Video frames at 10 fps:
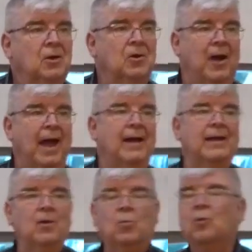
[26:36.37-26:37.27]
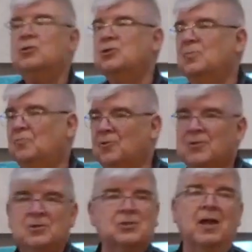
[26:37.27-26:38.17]
who had a worship for
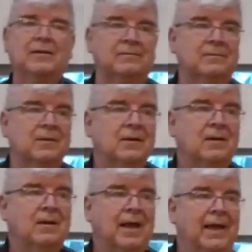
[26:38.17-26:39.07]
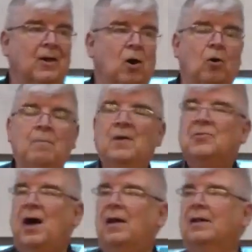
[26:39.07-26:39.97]
the sun and a whole
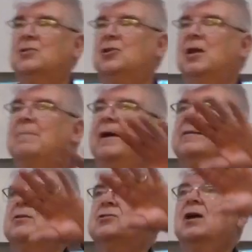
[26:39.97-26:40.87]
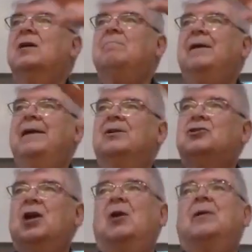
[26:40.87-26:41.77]
mythology about the sun being a
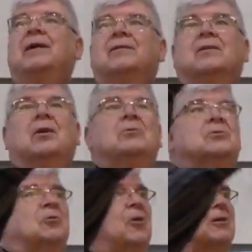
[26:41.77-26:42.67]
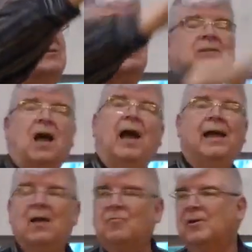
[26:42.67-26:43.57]
chariot that goes across the
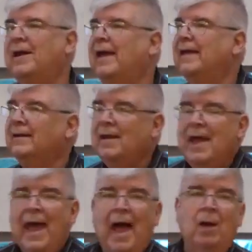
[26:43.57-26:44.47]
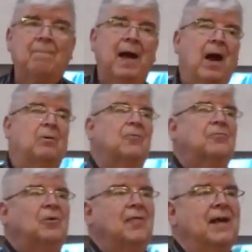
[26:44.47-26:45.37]
sky every day and how
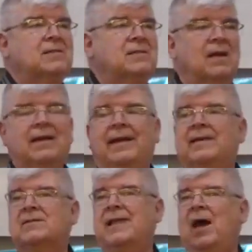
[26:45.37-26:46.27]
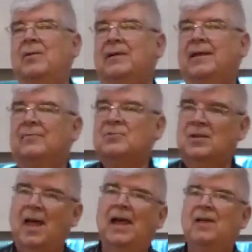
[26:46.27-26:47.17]
powerful that sun is and how it gives
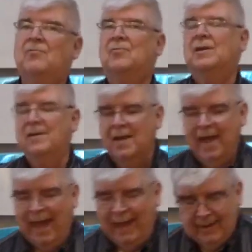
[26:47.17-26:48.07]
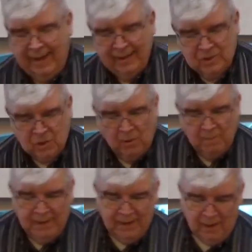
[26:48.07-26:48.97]
life and, and, and so
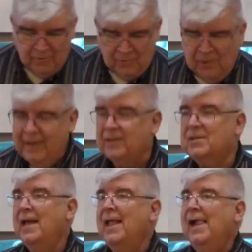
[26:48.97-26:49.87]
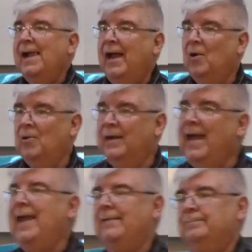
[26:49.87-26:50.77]
many other things. Here
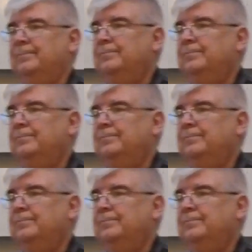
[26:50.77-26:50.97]
again,